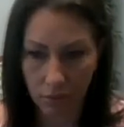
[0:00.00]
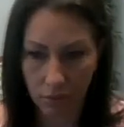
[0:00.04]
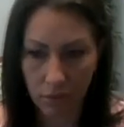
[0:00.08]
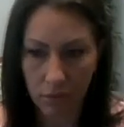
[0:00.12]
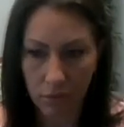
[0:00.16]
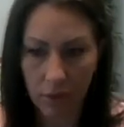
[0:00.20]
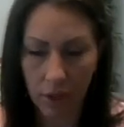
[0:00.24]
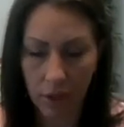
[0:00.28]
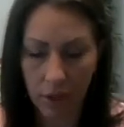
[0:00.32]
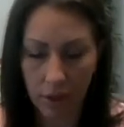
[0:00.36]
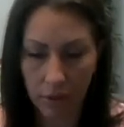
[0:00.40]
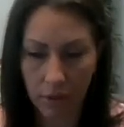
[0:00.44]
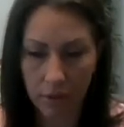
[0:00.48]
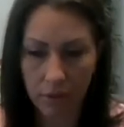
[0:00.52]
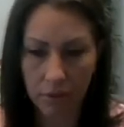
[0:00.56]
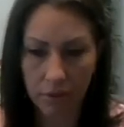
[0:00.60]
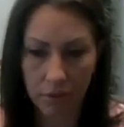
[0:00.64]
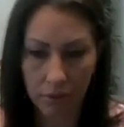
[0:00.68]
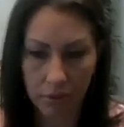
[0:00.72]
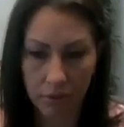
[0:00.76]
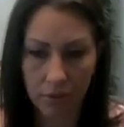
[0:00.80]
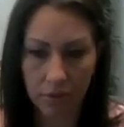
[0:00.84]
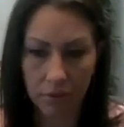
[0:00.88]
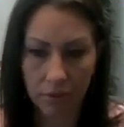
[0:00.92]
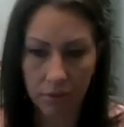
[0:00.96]

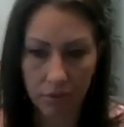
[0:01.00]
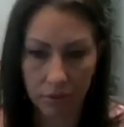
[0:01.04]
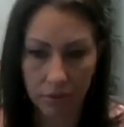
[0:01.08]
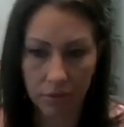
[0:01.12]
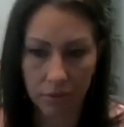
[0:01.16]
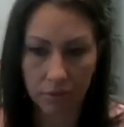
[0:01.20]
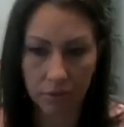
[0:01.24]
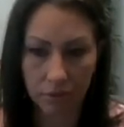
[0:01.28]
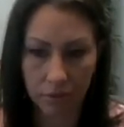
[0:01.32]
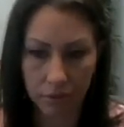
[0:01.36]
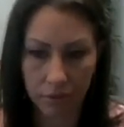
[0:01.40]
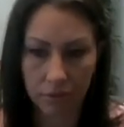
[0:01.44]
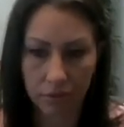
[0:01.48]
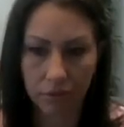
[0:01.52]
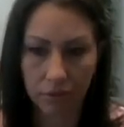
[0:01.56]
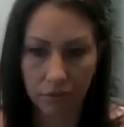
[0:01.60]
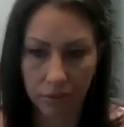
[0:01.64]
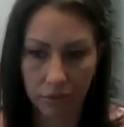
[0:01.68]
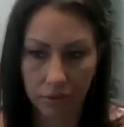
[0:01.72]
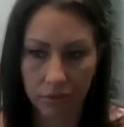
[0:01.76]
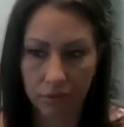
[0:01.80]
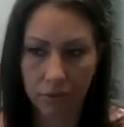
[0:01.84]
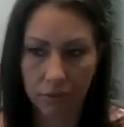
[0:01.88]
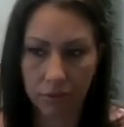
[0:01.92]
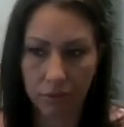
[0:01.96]

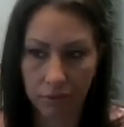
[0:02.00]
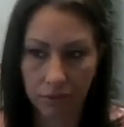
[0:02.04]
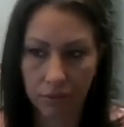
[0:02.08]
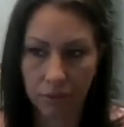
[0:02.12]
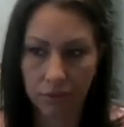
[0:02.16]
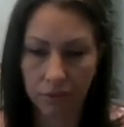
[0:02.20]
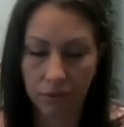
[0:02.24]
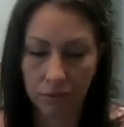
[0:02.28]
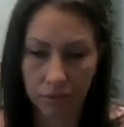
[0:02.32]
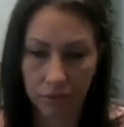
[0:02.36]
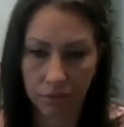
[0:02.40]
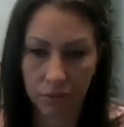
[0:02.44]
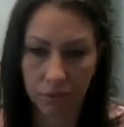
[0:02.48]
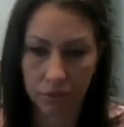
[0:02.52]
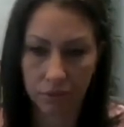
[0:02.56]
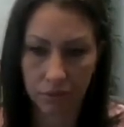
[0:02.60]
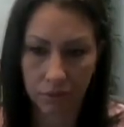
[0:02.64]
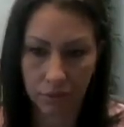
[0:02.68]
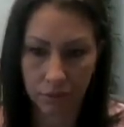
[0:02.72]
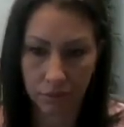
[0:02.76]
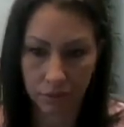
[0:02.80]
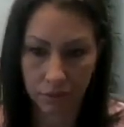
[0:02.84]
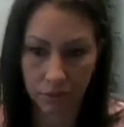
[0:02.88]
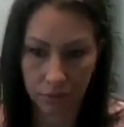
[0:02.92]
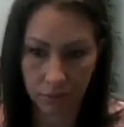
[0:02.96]

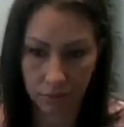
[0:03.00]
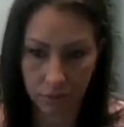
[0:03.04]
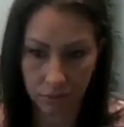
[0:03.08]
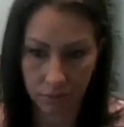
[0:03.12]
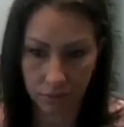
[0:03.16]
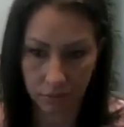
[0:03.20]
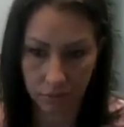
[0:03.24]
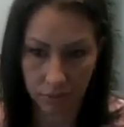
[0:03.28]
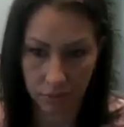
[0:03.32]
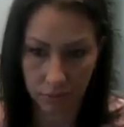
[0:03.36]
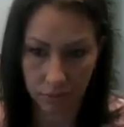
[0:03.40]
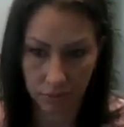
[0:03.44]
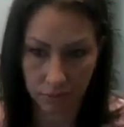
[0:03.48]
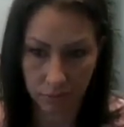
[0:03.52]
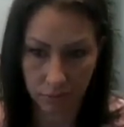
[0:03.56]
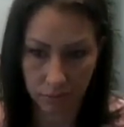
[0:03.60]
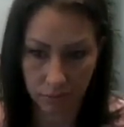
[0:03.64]
No words are spoken by the person on screen.